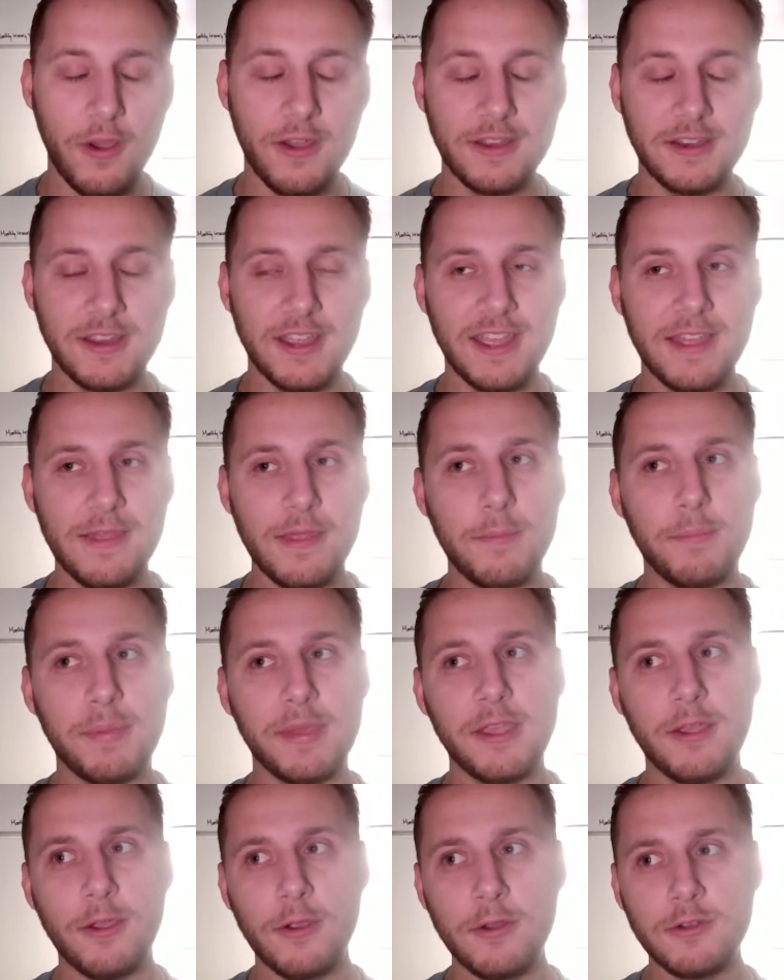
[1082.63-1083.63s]
in the
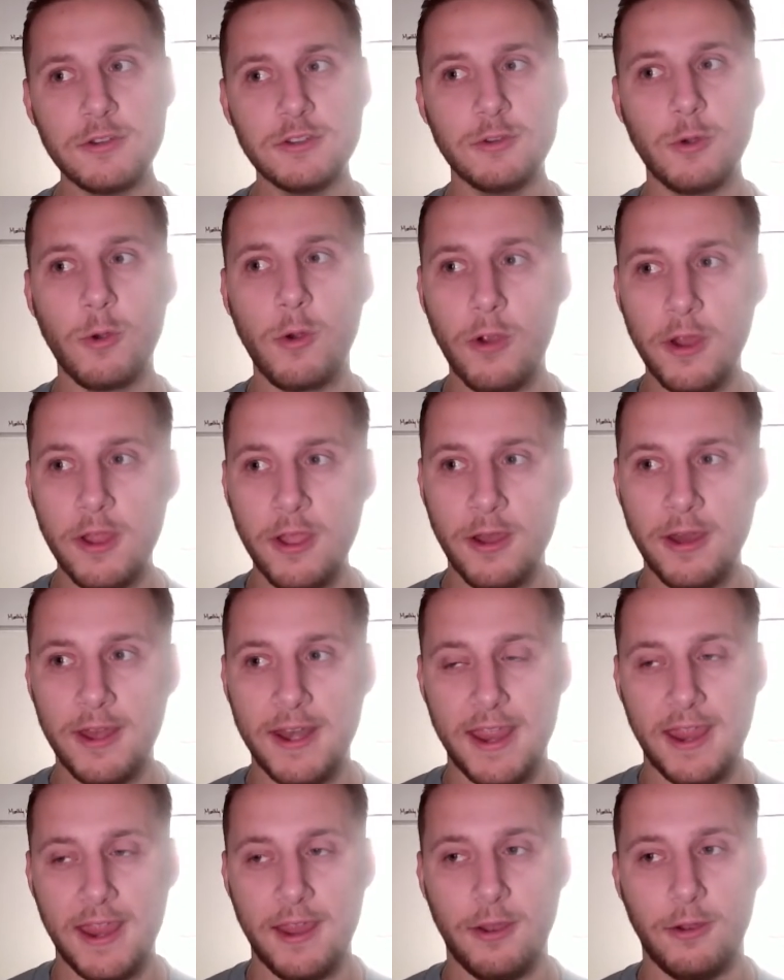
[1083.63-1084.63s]
Pierre Dorion
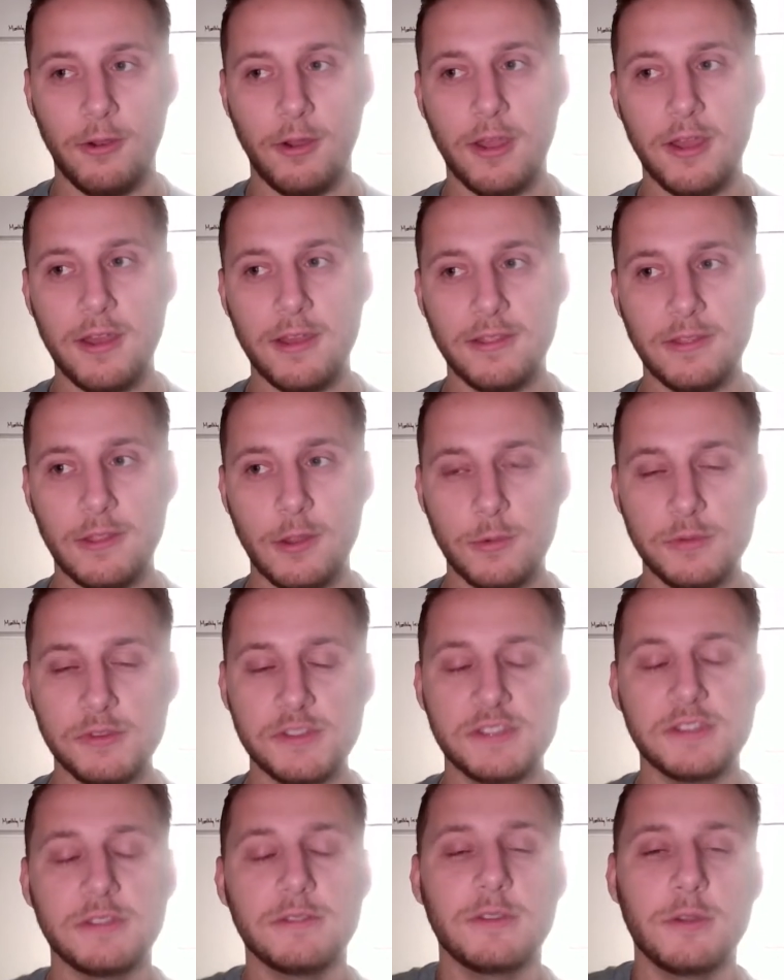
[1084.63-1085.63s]
era, there
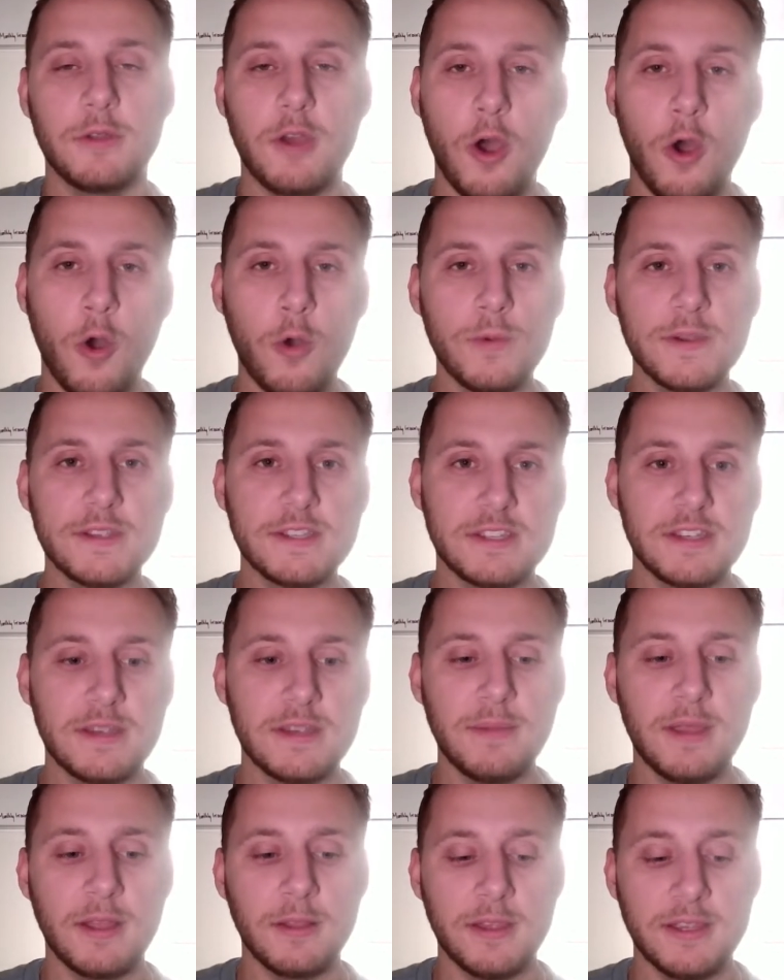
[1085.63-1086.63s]
always,
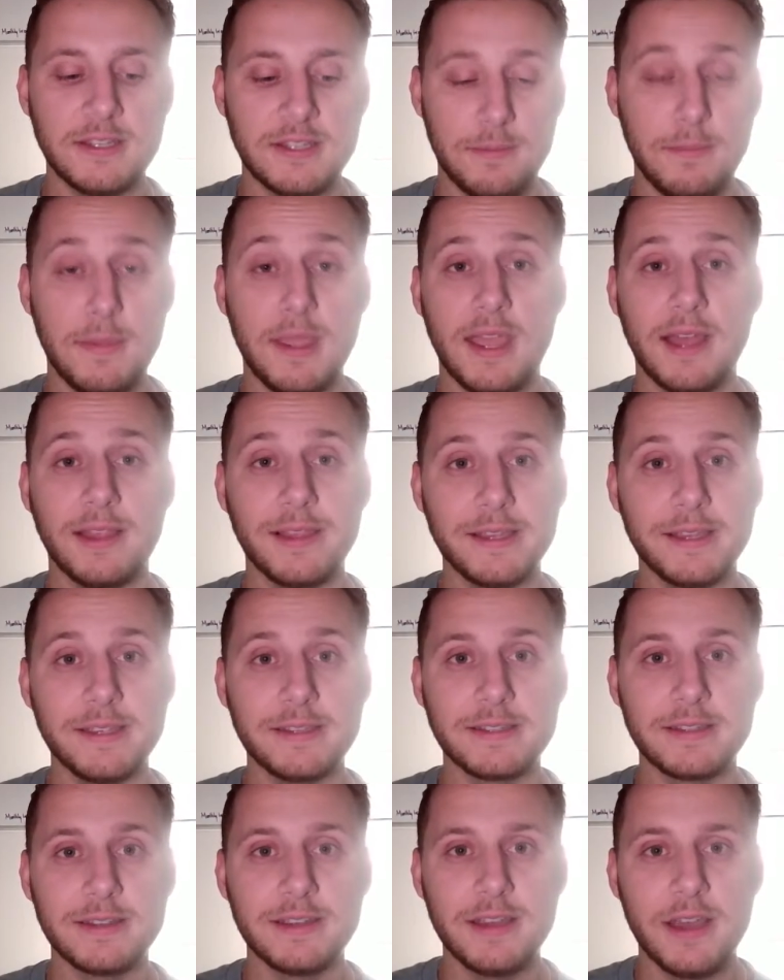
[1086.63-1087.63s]
seemingly to me at
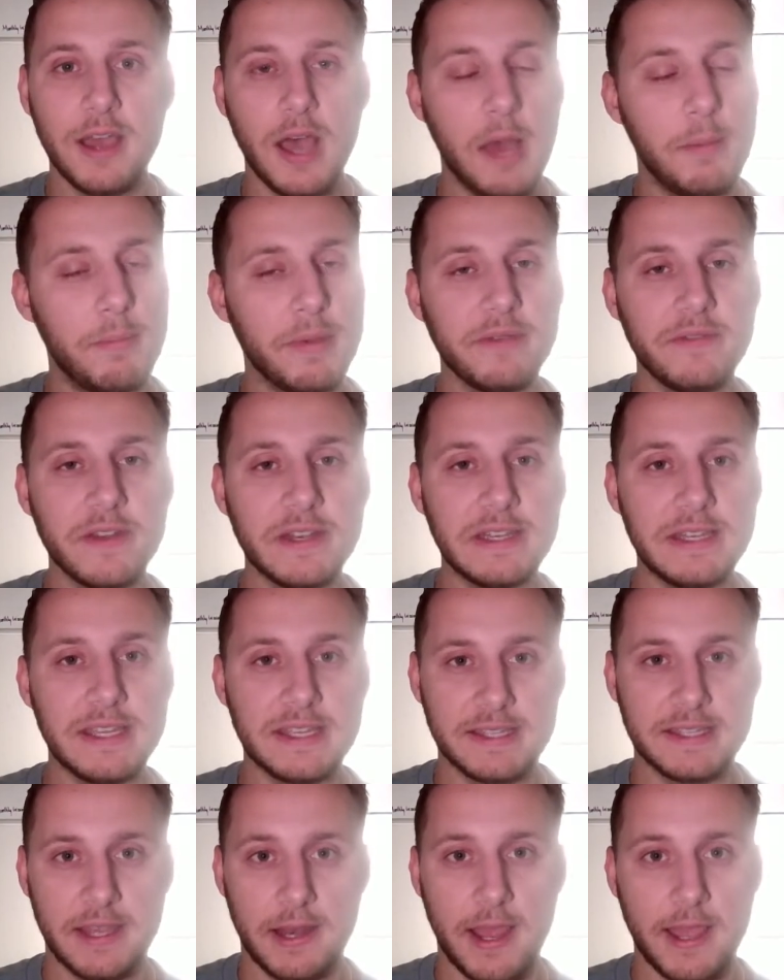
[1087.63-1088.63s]
least, a bit of a
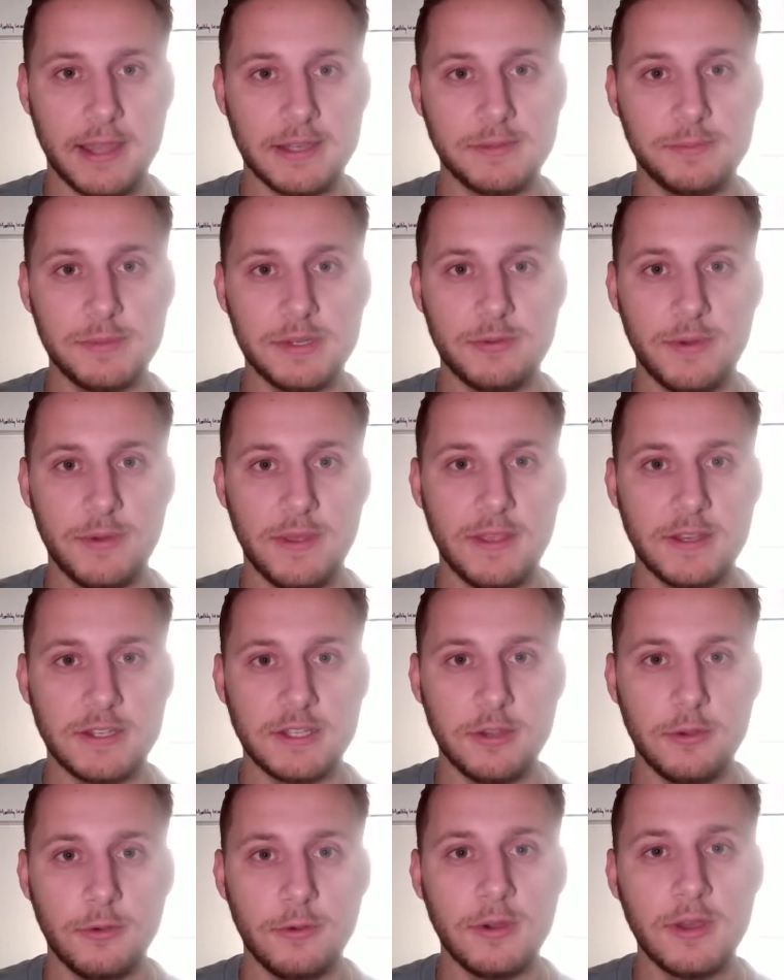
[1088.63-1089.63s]
disconnect between the
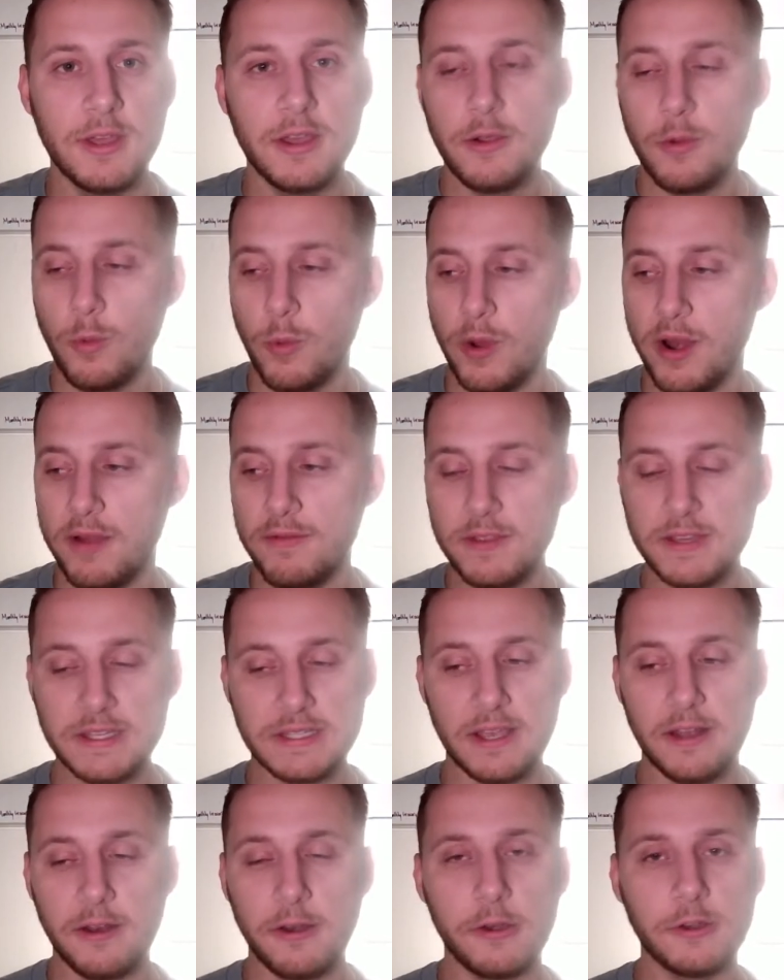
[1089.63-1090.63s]
two. Whenever the
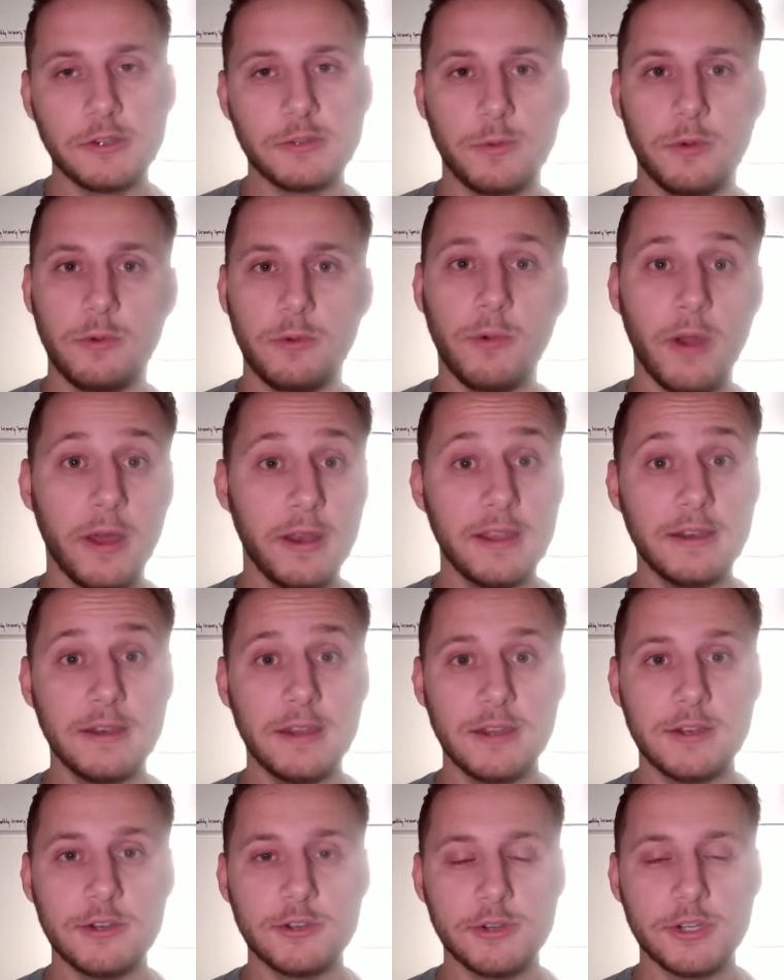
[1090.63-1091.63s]
Senators would run into
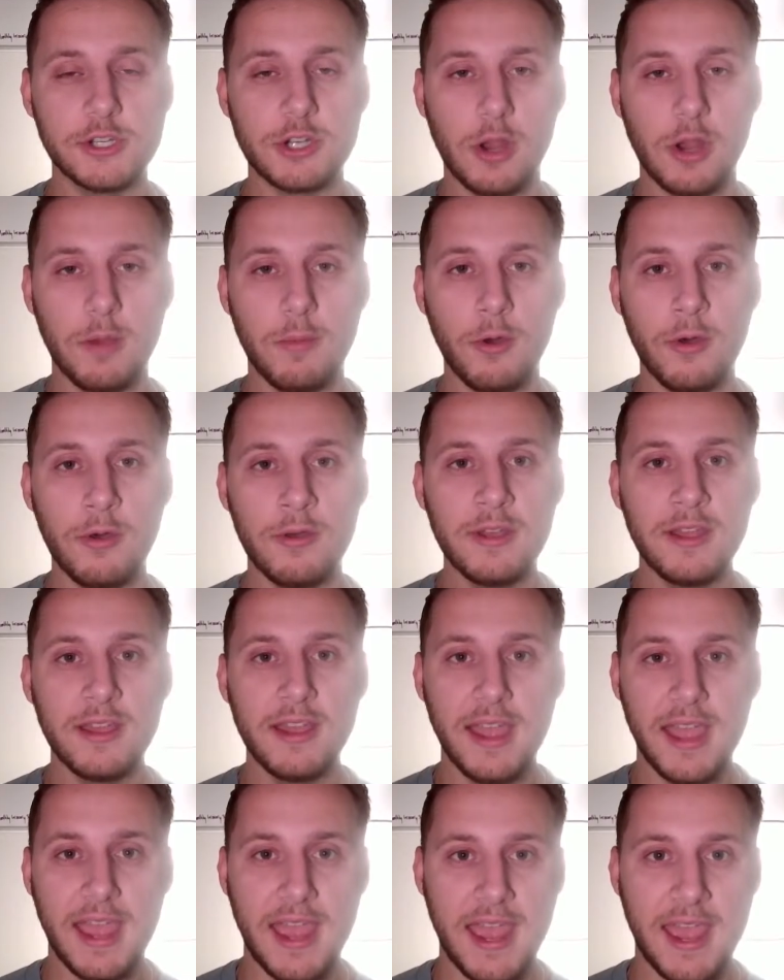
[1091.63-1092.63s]
injury trouble
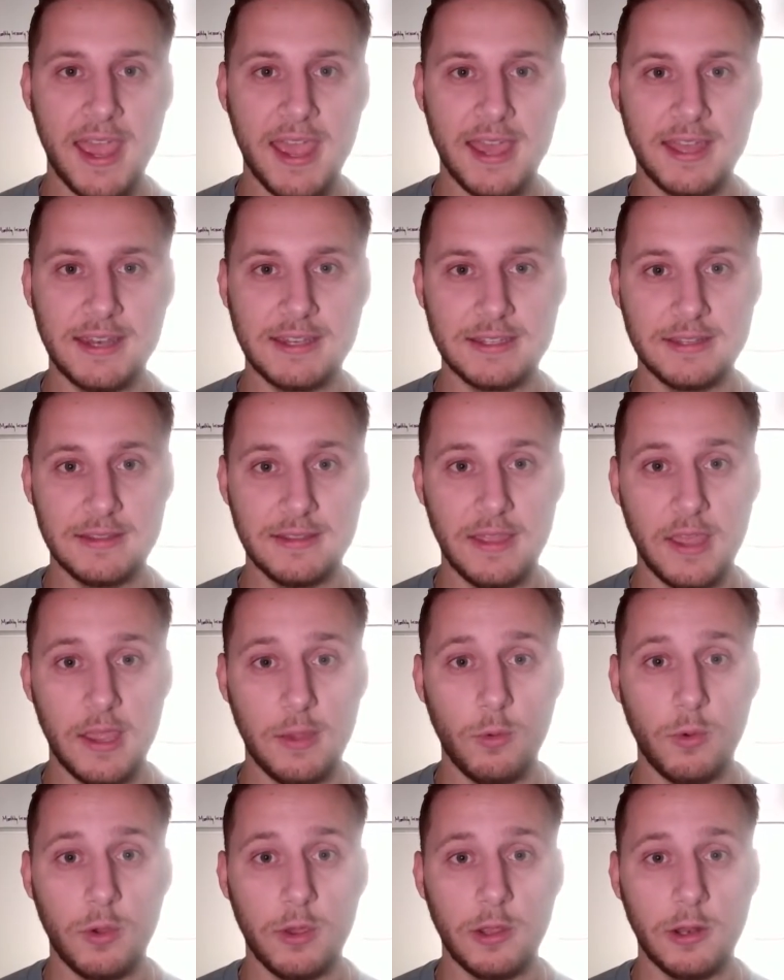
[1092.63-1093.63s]
and they
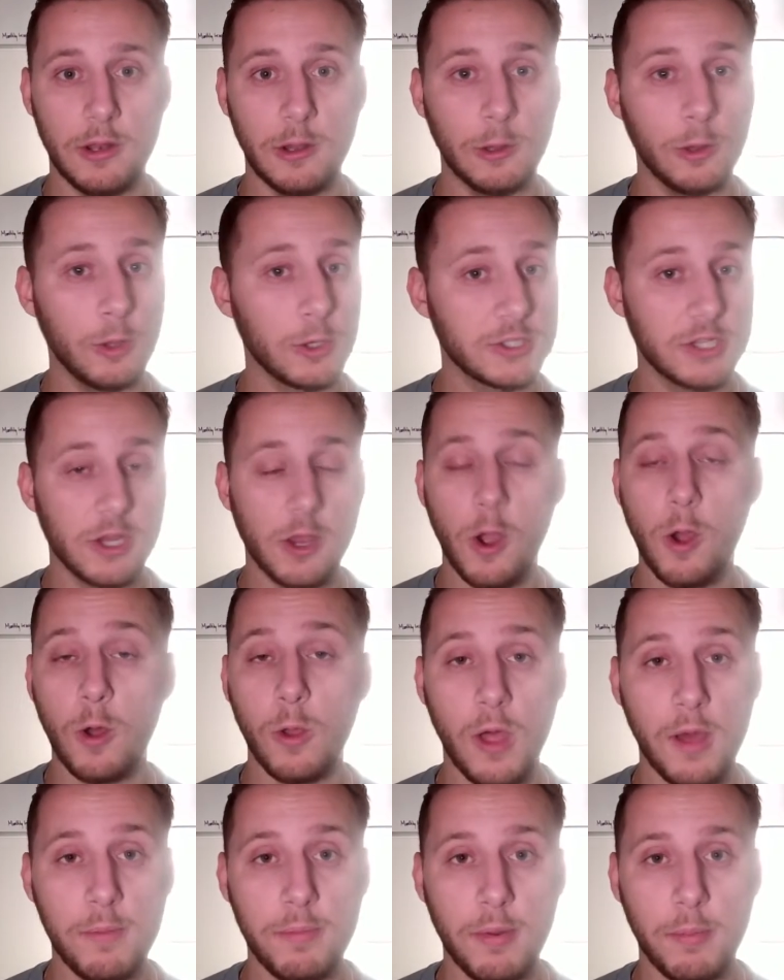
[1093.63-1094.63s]
would look to
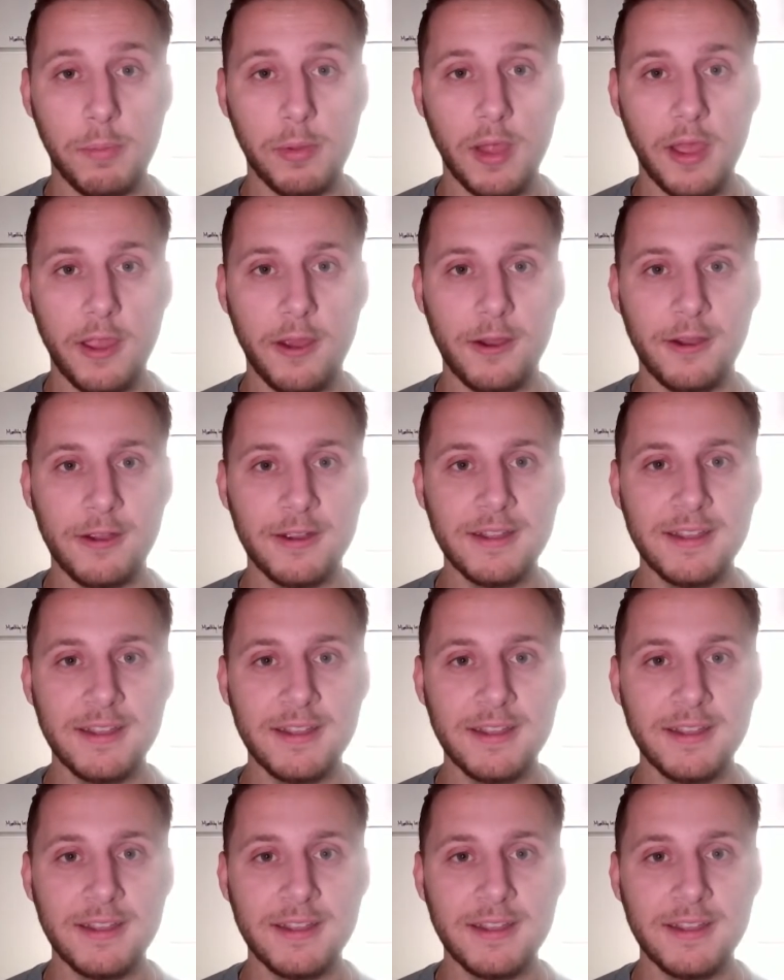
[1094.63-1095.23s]
call up a player,